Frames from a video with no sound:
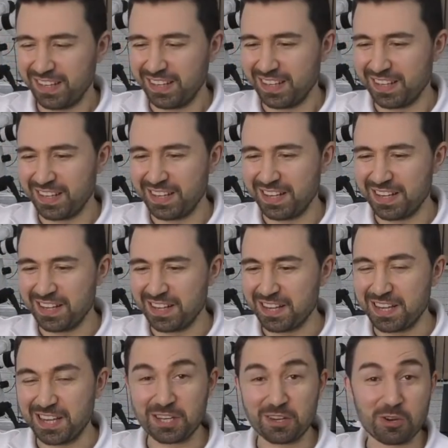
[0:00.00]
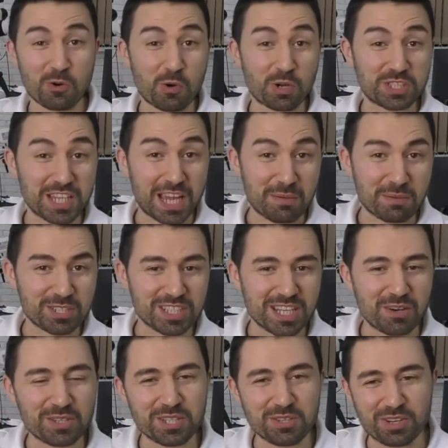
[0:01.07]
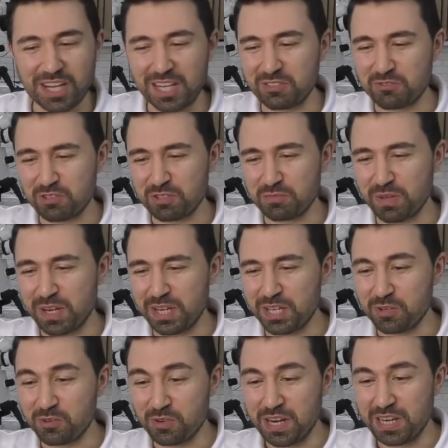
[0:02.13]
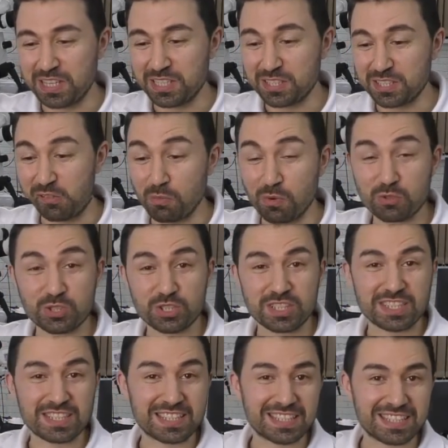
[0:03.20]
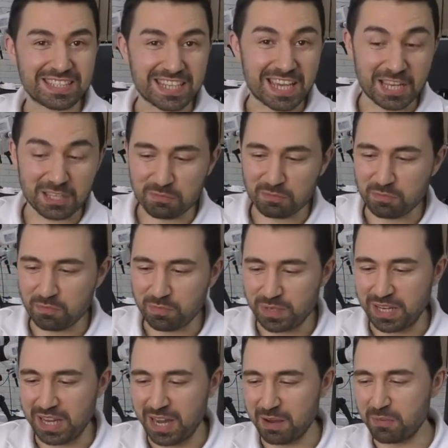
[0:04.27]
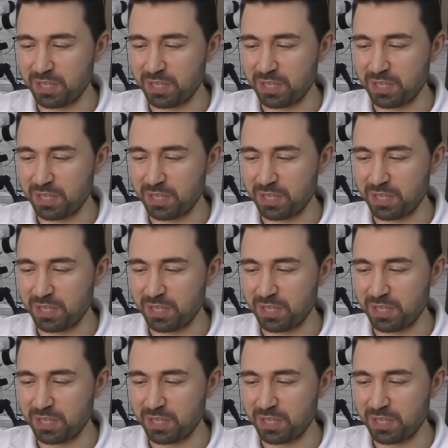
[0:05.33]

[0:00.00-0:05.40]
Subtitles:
I don't know what time is now in your countries, but in Ukraine it's almost 10 p.m.